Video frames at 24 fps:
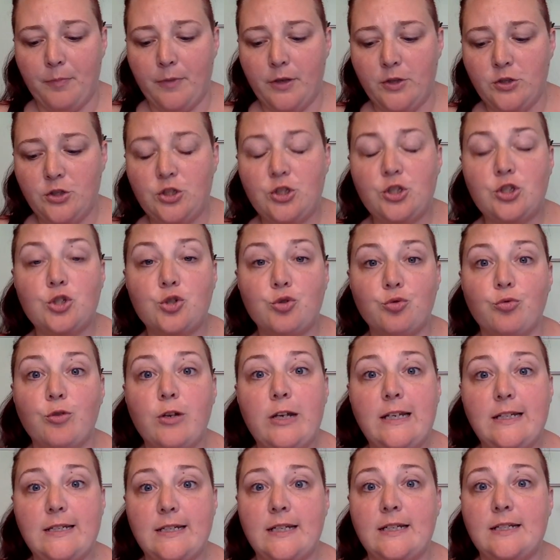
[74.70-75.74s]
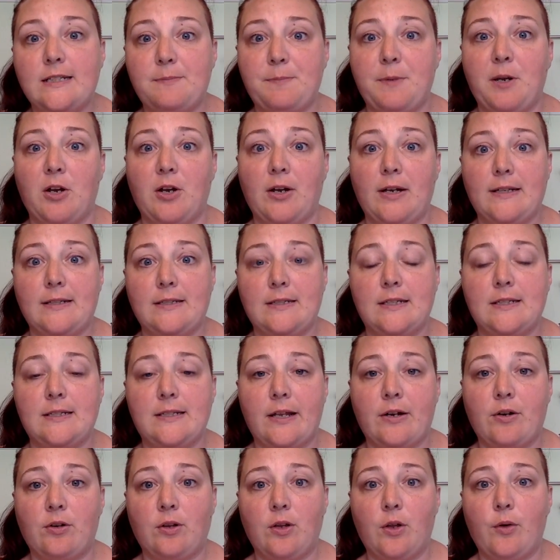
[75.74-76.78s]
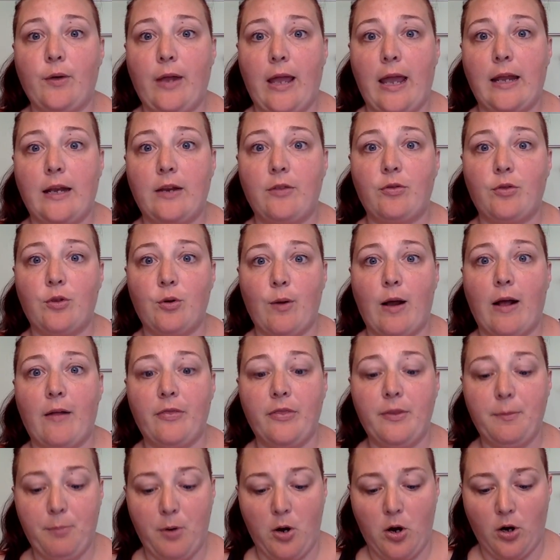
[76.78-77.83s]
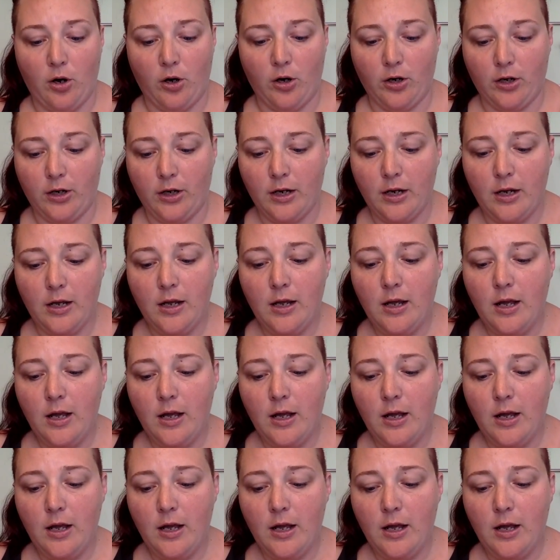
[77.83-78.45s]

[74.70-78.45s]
street experiences that are located throughout the park,